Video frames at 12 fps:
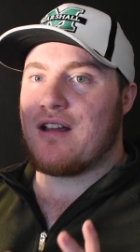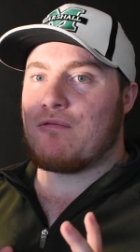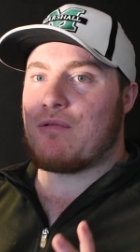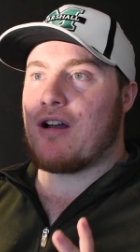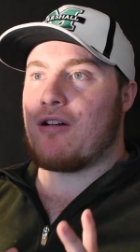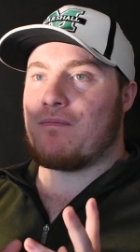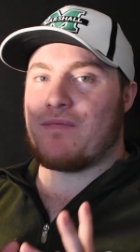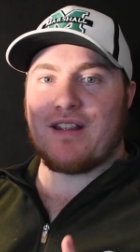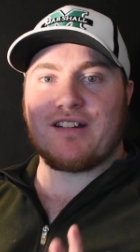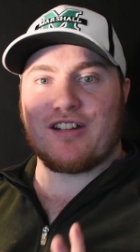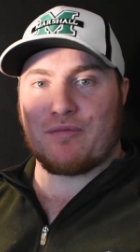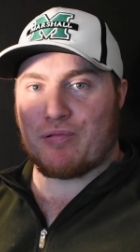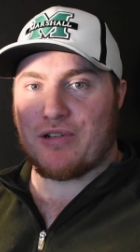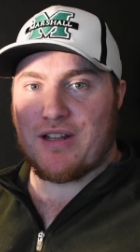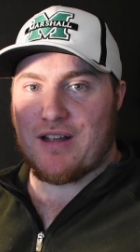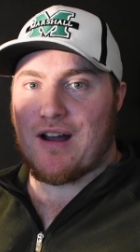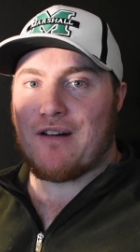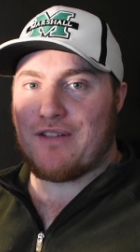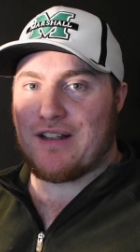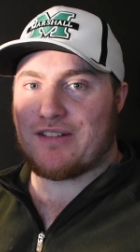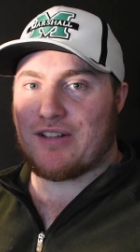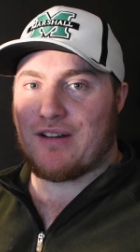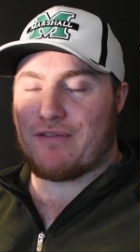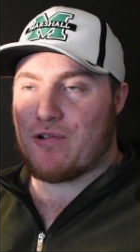Well, this is pretty
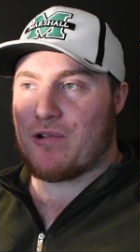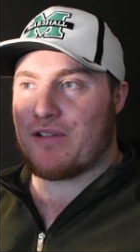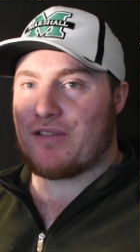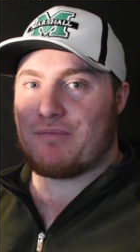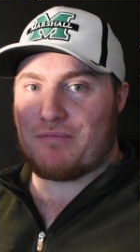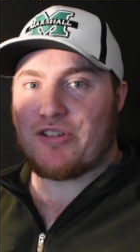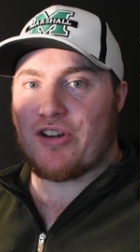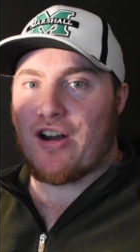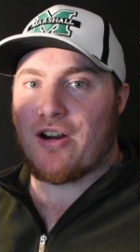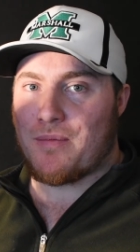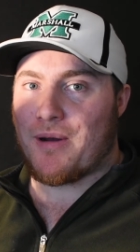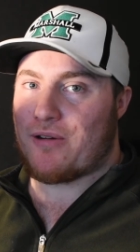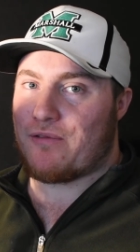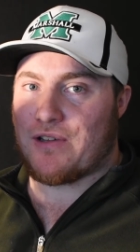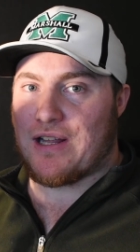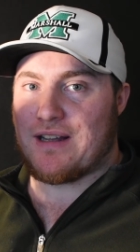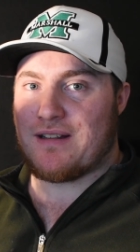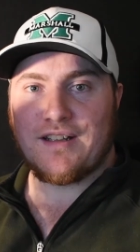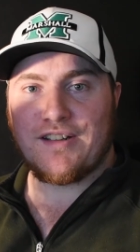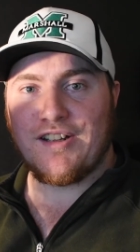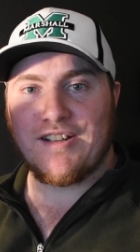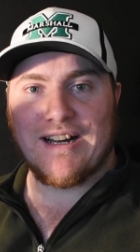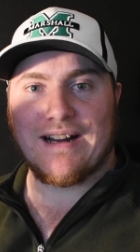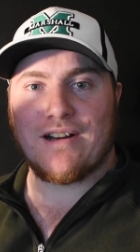obvious, of course. Star Butterfly. This
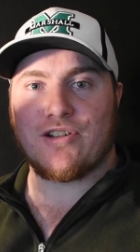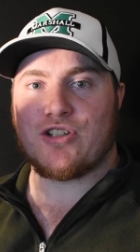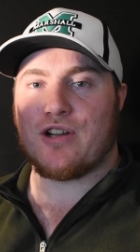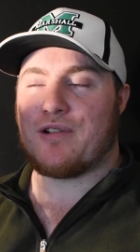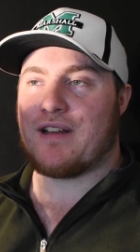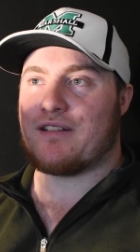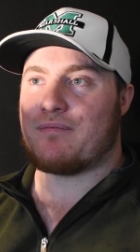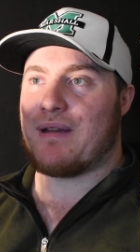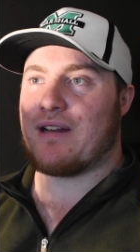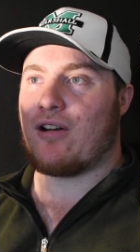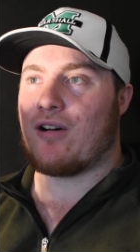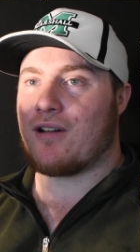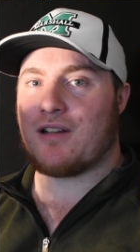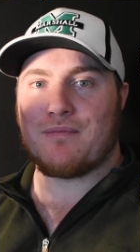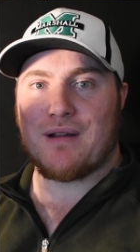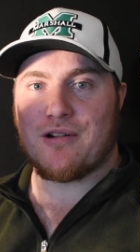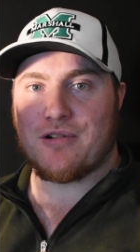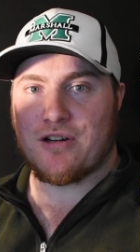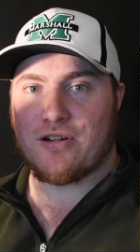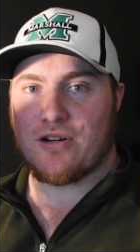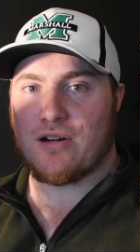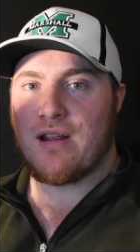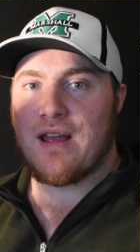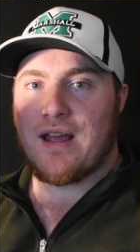entire show has been all about
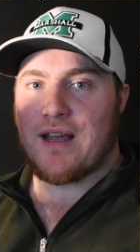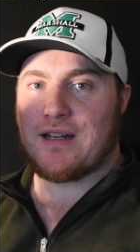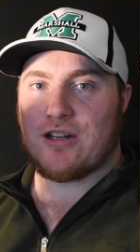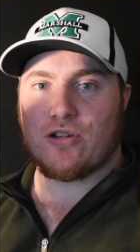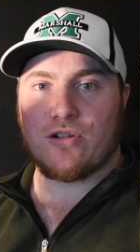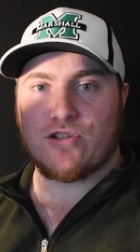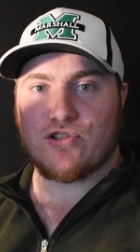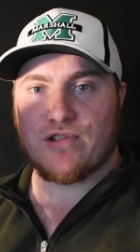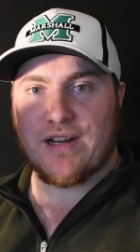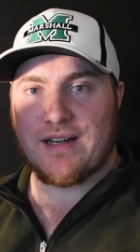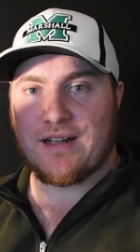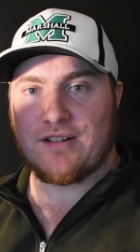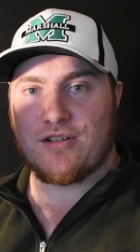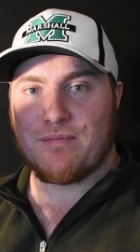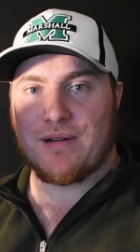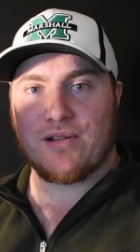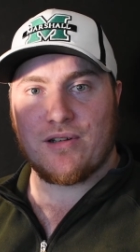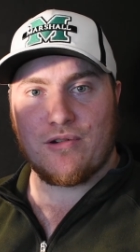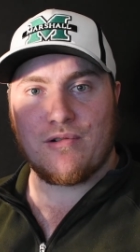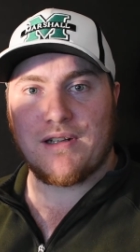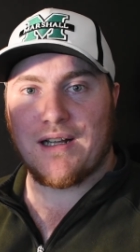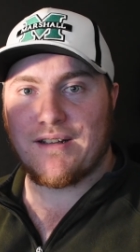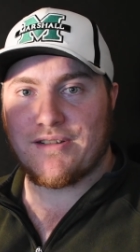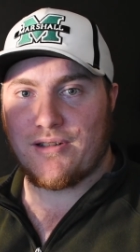her and her training to better
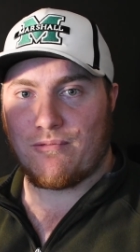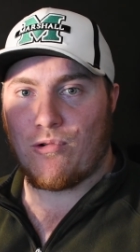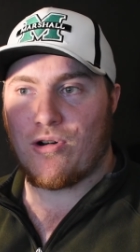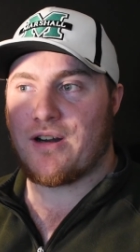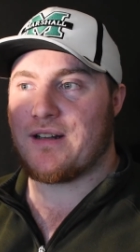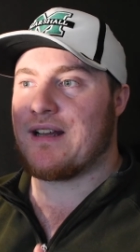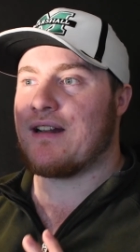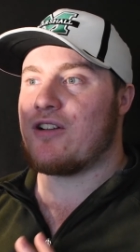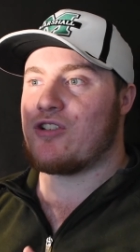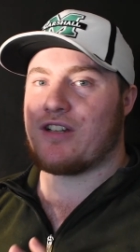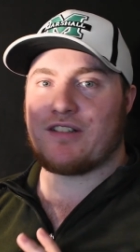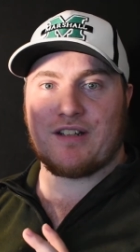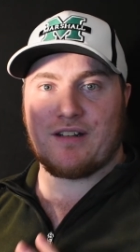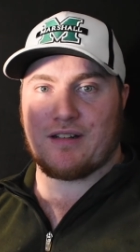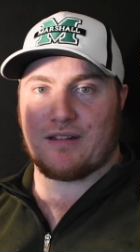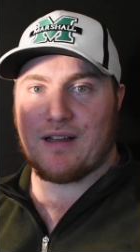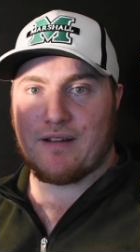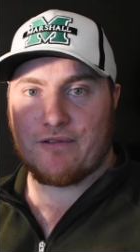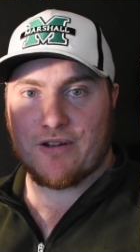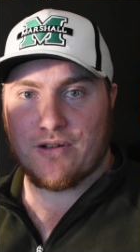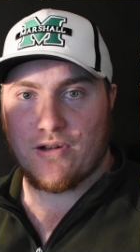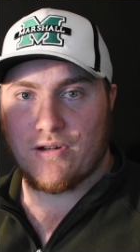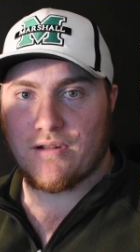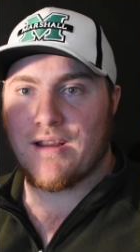utilize the wand and adjusting to life on
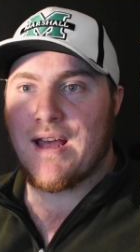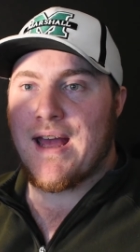Earth.